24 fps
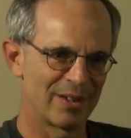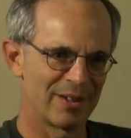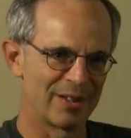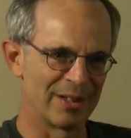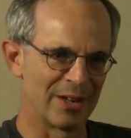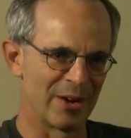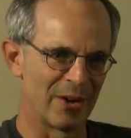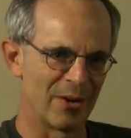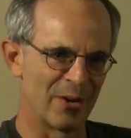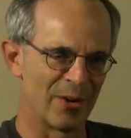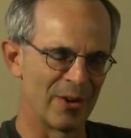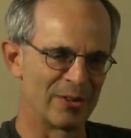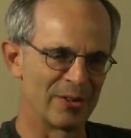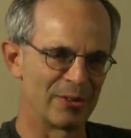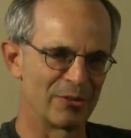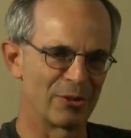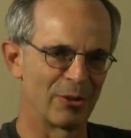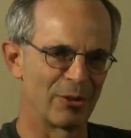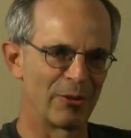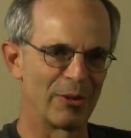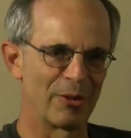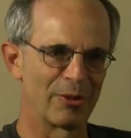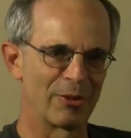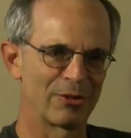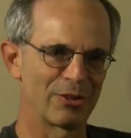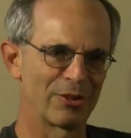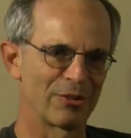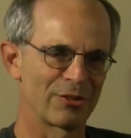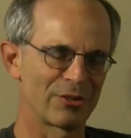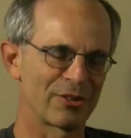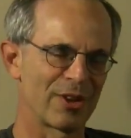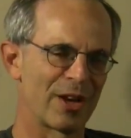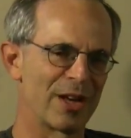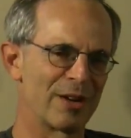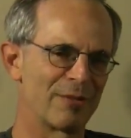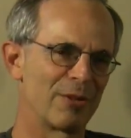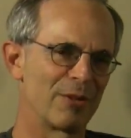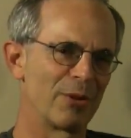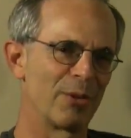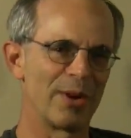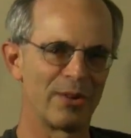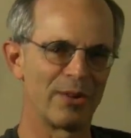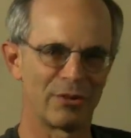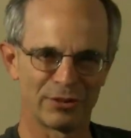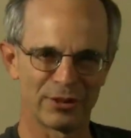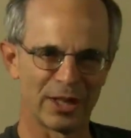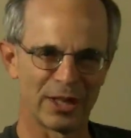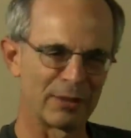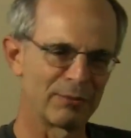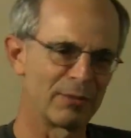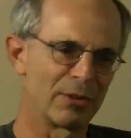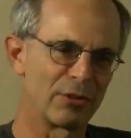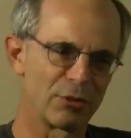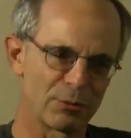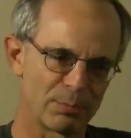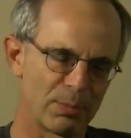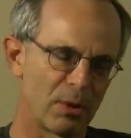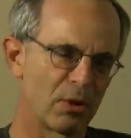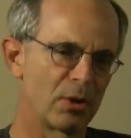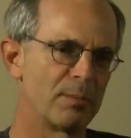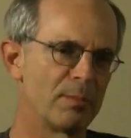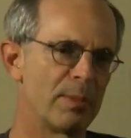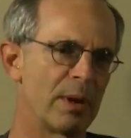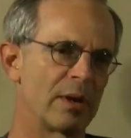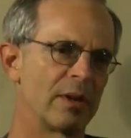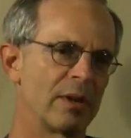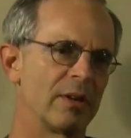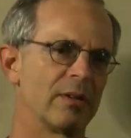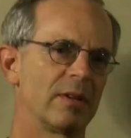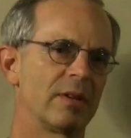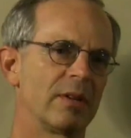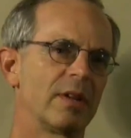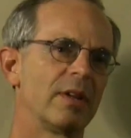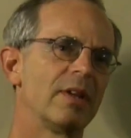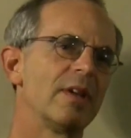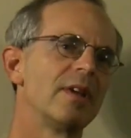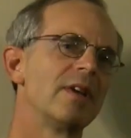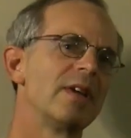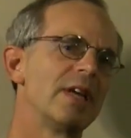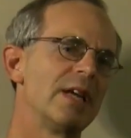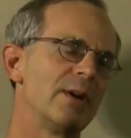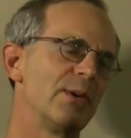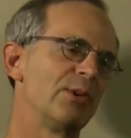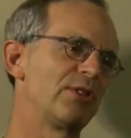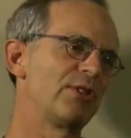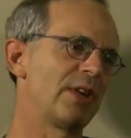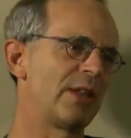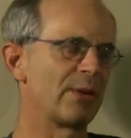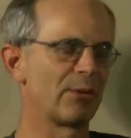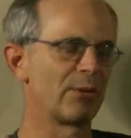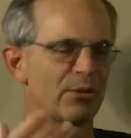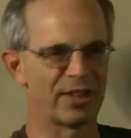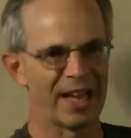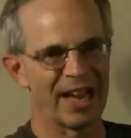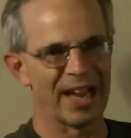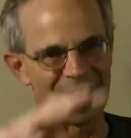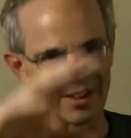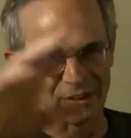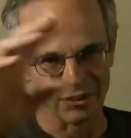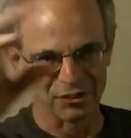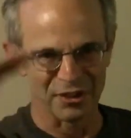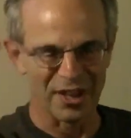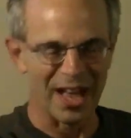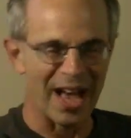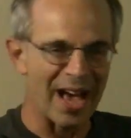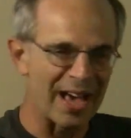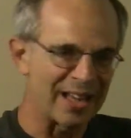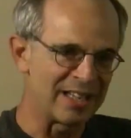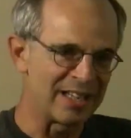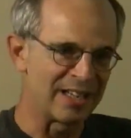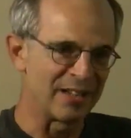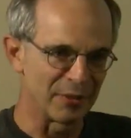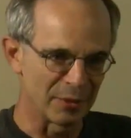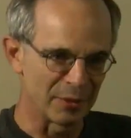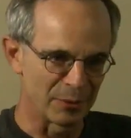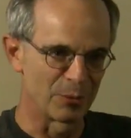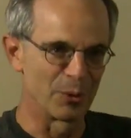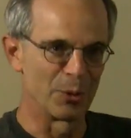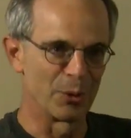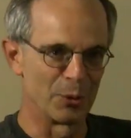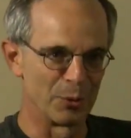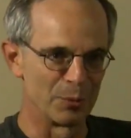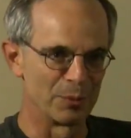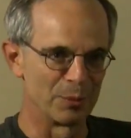and so there's this kind of, the way Sullivan spoke about it, he would say there's anxiety in the room.